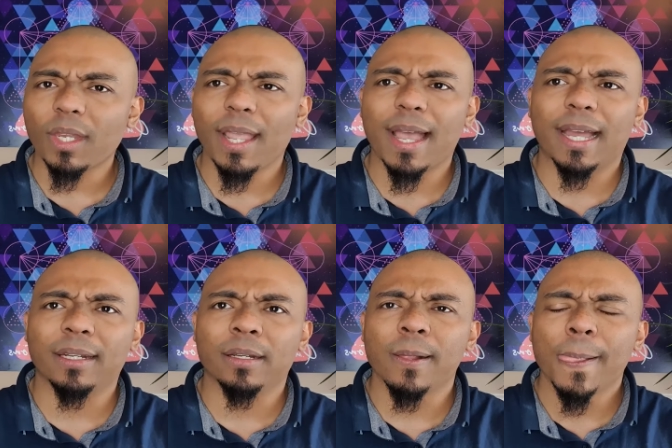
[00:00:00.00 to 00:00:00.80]

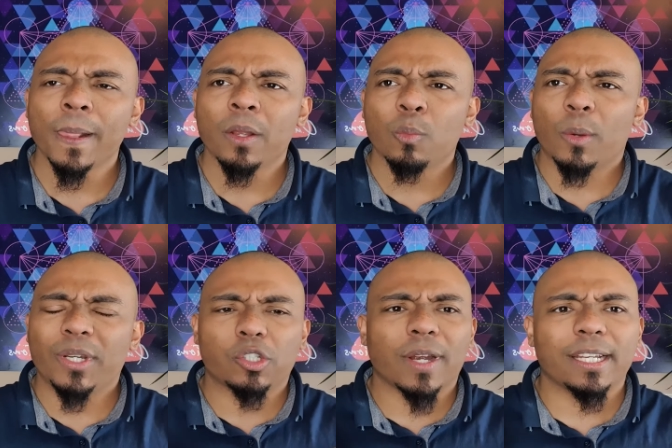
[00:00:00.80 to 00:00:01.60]
And when we
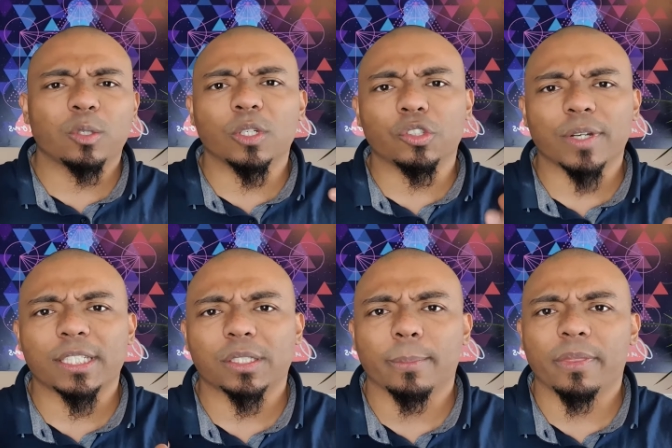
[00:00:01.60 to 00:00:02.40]
try to
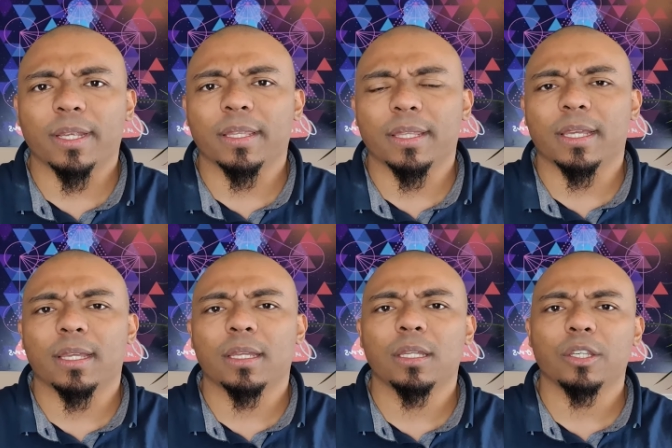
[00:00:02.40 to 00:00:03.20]
address something
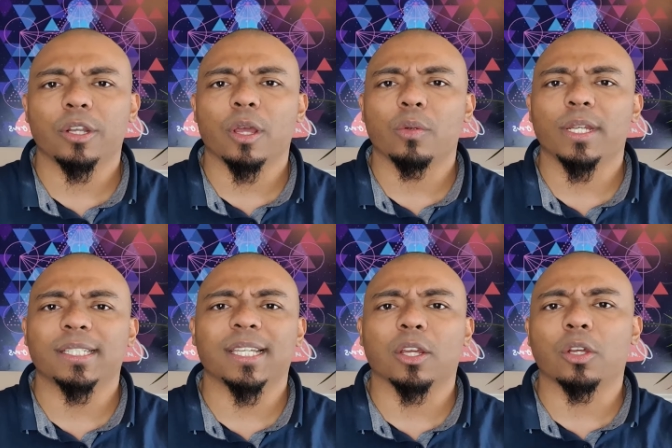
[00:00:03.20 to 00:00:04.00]
that,
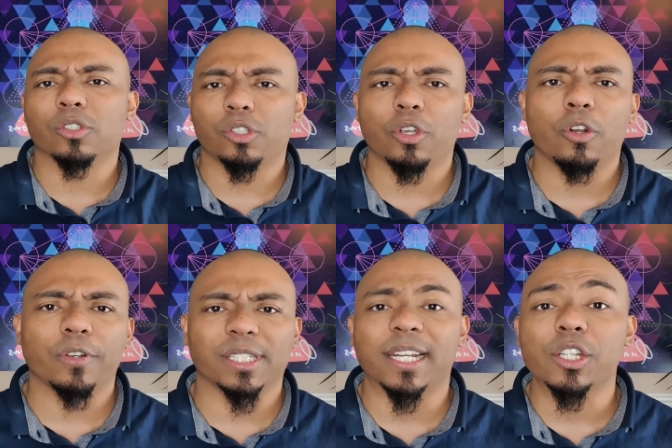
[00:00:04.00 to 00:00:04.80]
is a concern or
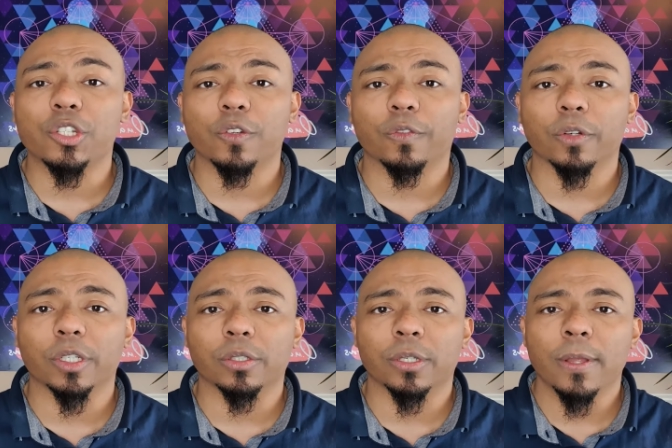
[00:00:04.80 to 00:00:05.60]
is an issue for
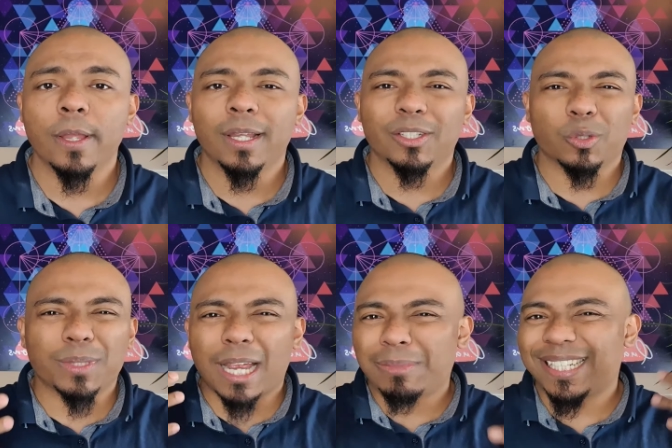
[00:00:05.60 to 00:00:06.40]
us,
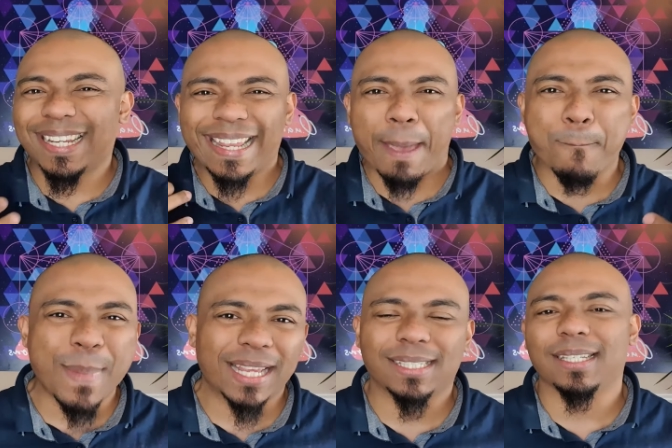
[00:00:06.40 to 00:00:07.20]
sometimes it can get
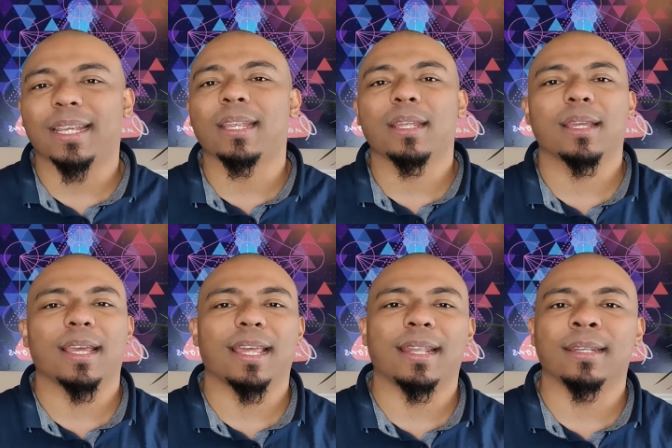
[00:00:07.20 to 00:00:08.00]
messy
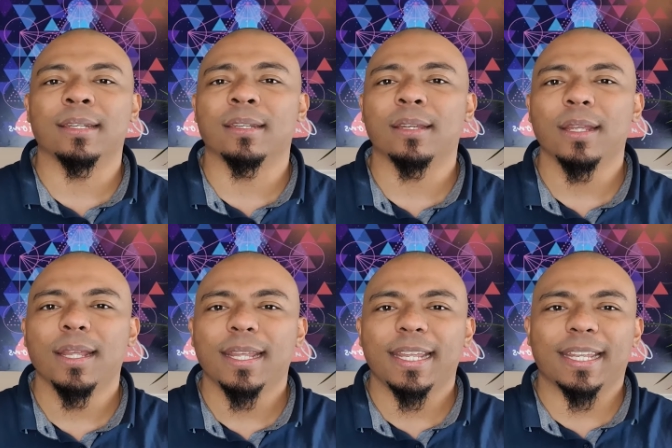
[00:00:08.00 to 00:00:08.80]
and
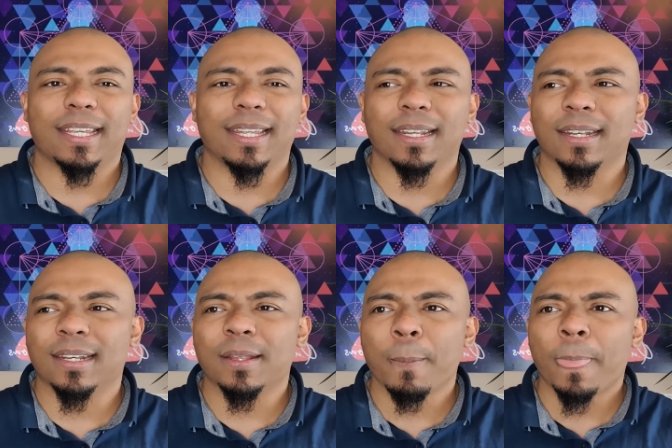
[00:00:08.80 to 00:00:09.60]
it
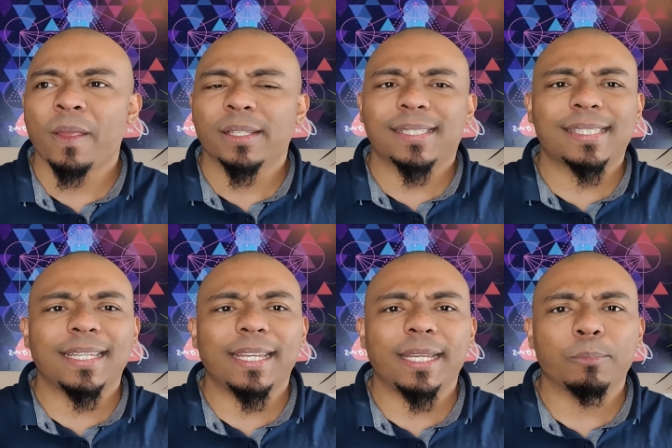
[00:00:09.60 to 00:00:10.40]
can
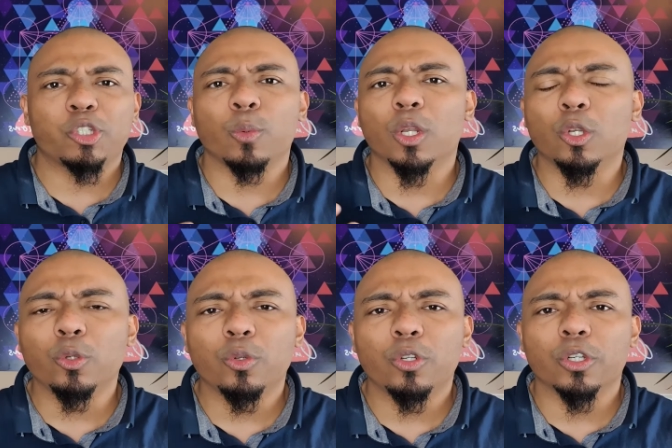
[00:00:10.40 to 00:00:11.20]
seem to
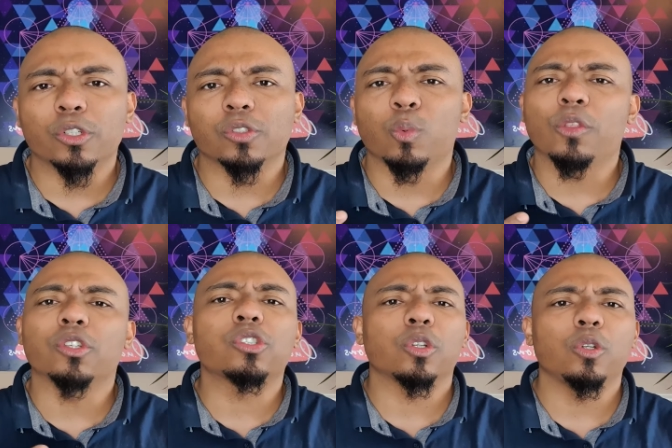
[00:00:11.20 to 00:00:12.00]
elude us what the
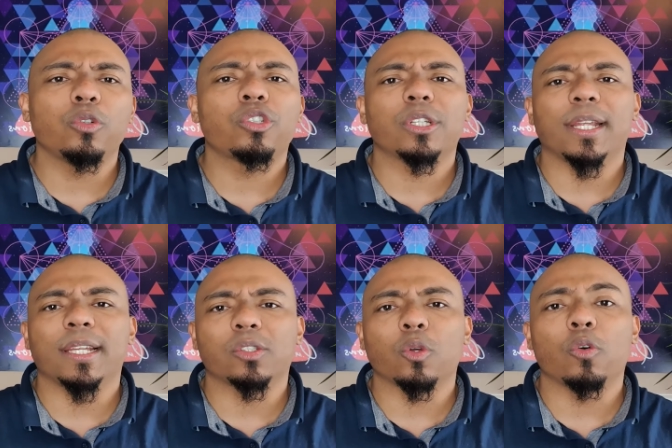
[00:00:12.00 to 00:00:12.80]
solution
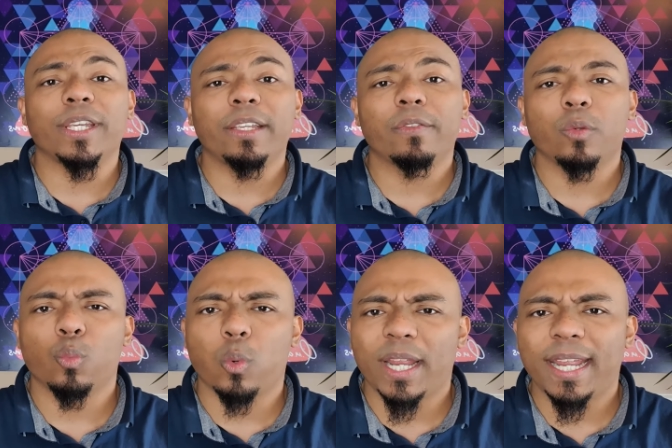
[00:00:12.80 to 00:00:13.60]
is, or
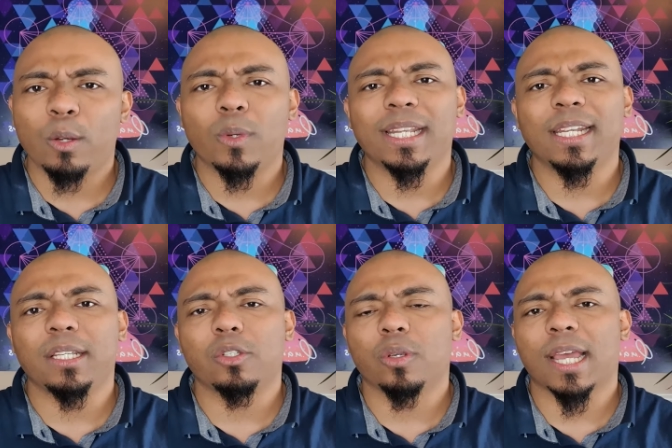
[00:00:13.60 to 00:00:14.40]
even where we
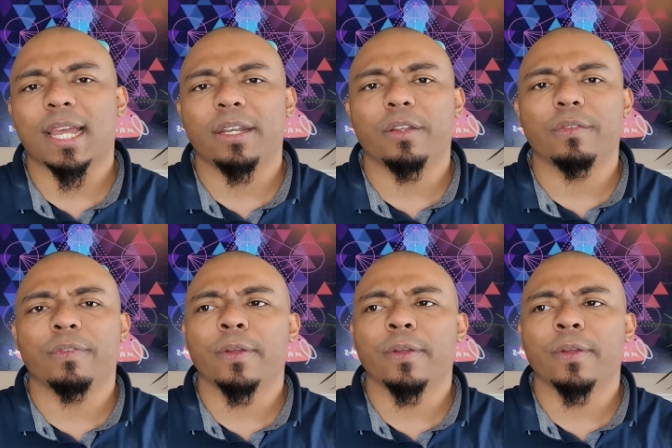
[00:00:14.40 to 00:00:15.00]
need to kind of